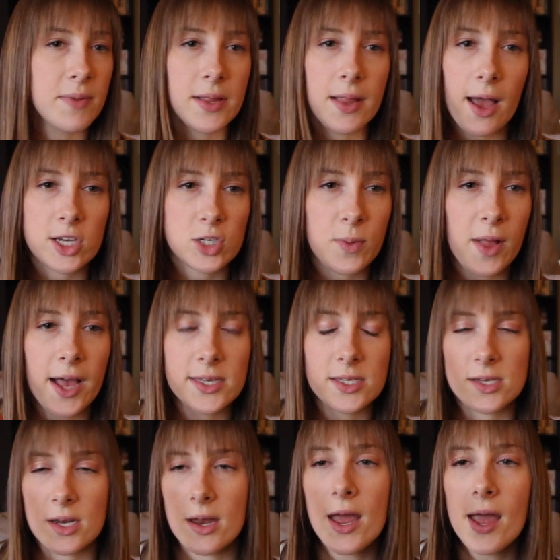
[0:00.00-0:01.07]
my Lash
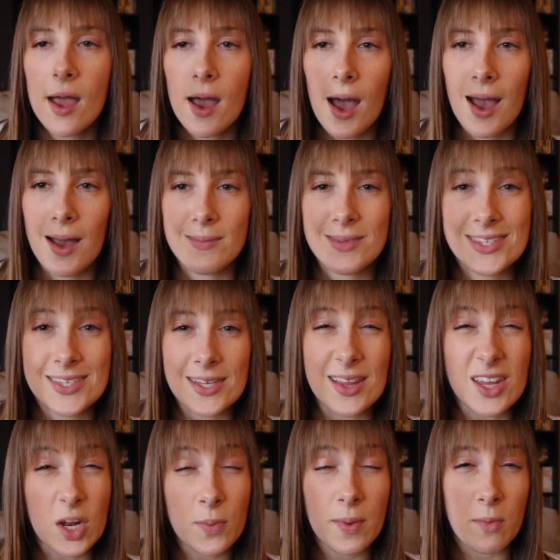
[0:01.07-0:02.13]
Blast, and this is a
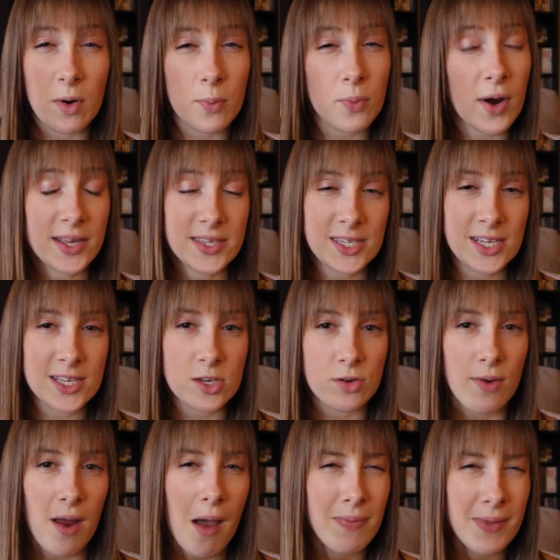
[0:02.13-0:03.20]
little bit more pricey. It's
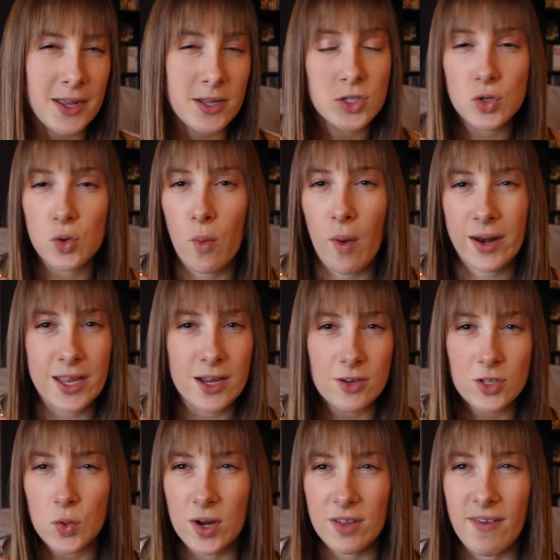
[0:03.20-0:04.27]
around like $20
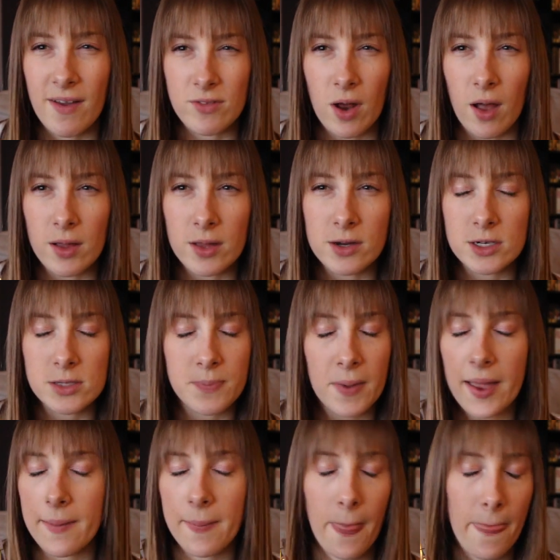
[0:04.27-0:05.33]
or $25,
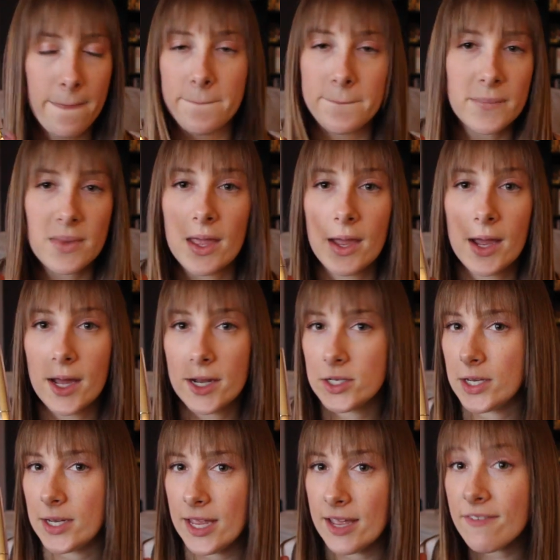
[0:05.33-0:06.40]
but
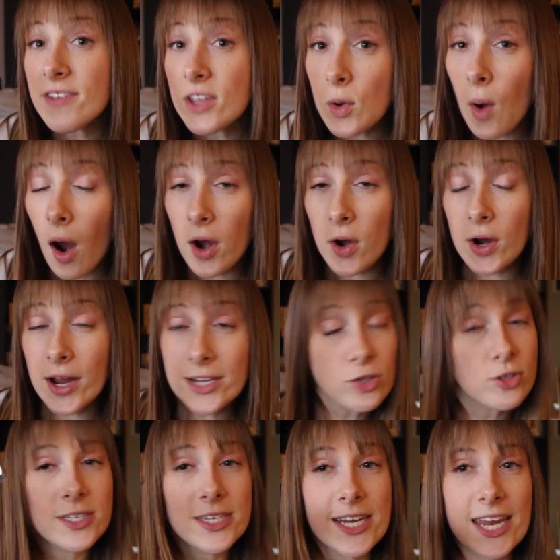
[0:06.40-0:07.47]
if you are
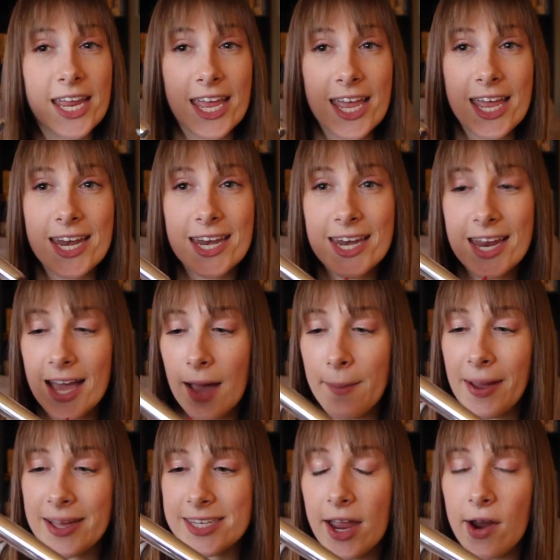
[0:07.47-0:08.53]
interested in a
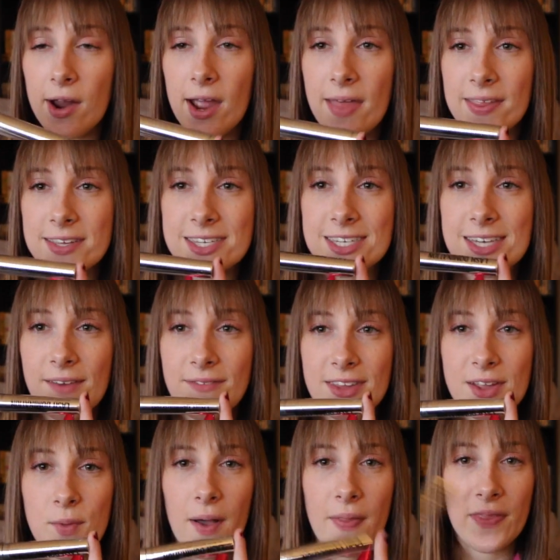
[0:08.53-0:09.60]
mascara, this is
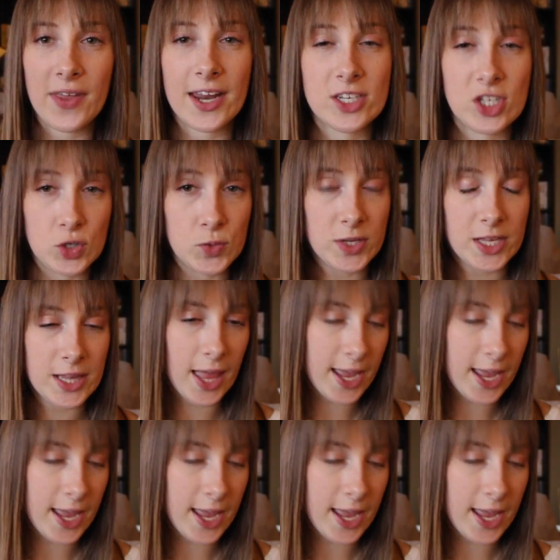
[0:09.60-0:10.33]
definitely one that I do really